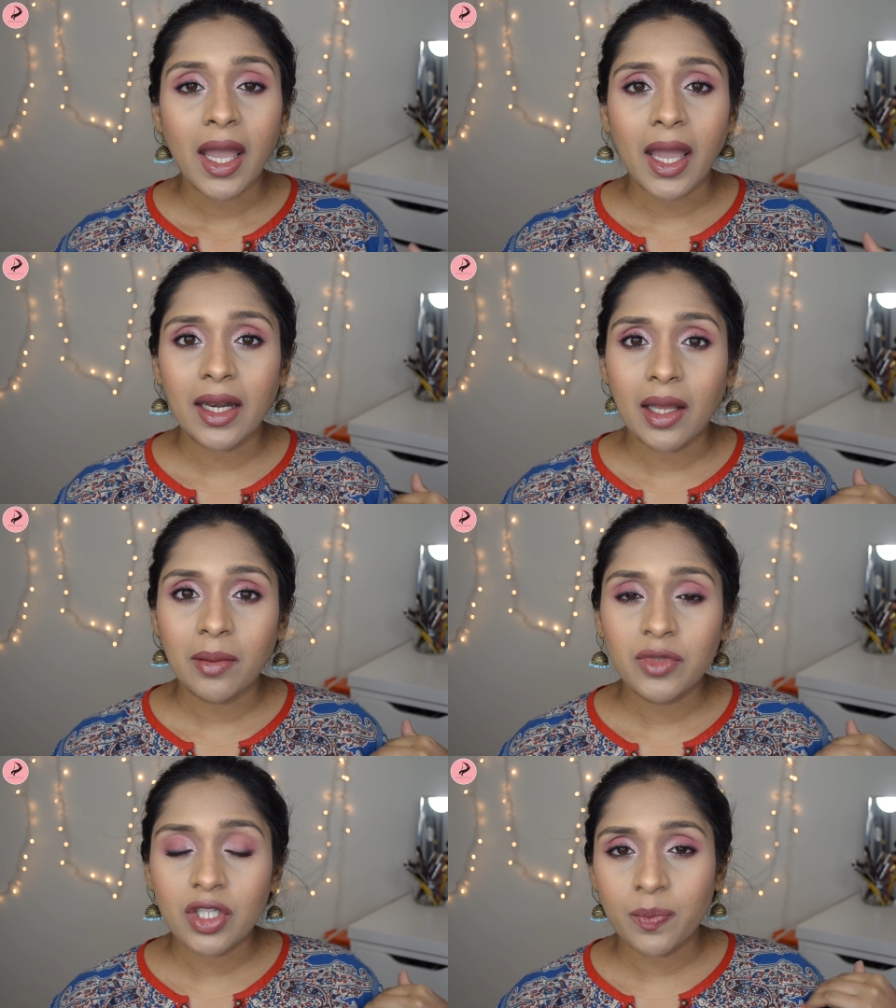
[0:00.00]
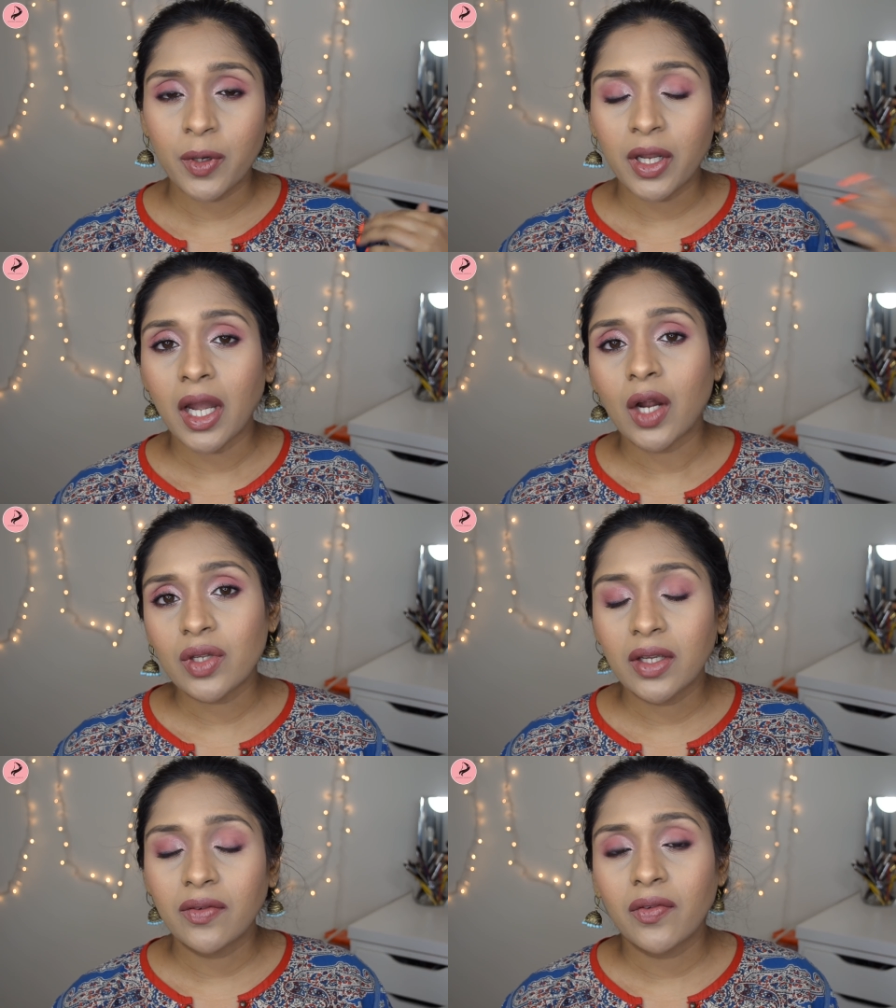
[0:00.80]
and I'm just putting out
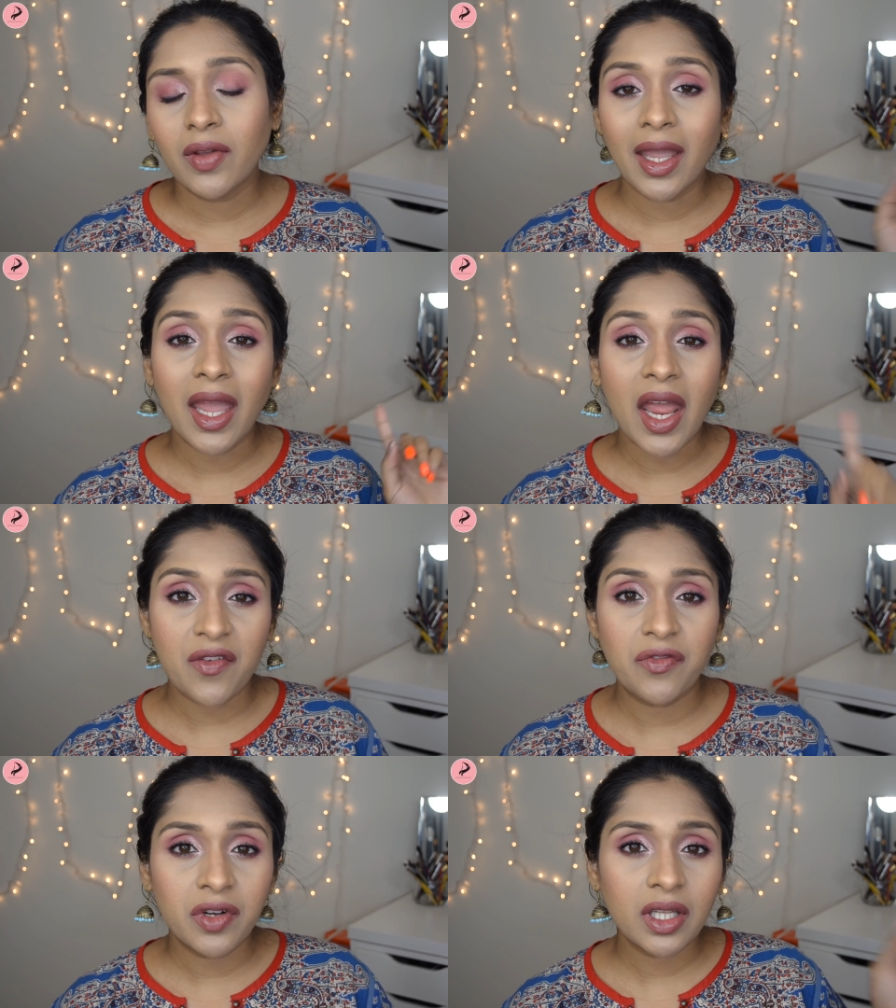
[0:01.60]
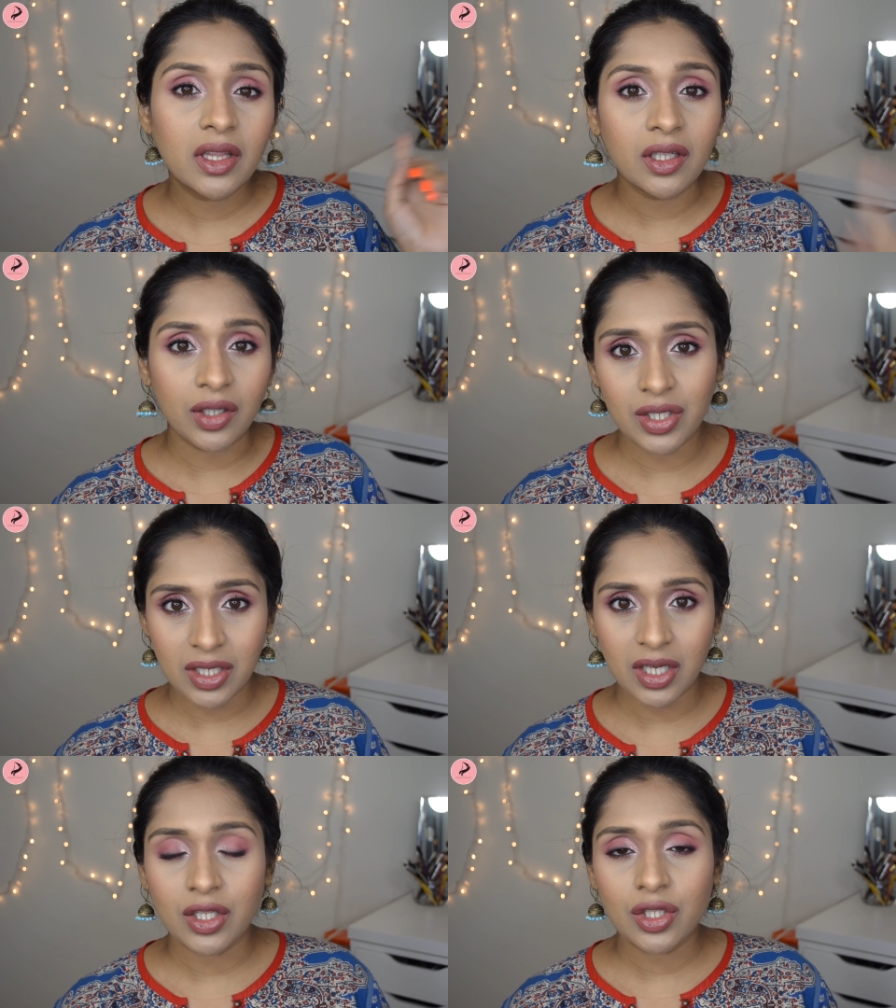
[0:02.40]
a giveaway every Thursday.